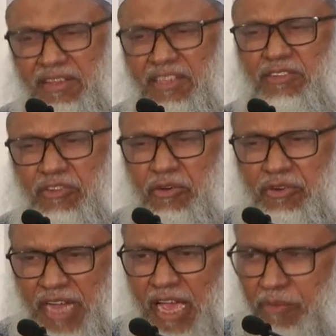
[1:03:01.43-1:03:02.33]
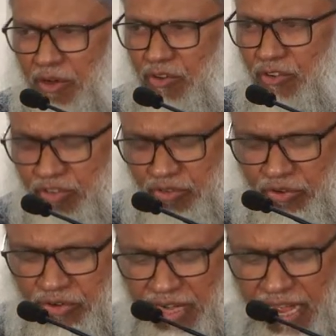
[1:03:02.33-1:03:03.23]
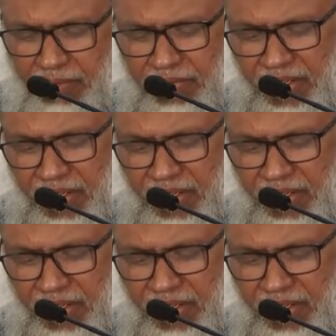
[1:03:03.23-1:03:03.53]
the whole time or close to the whole time.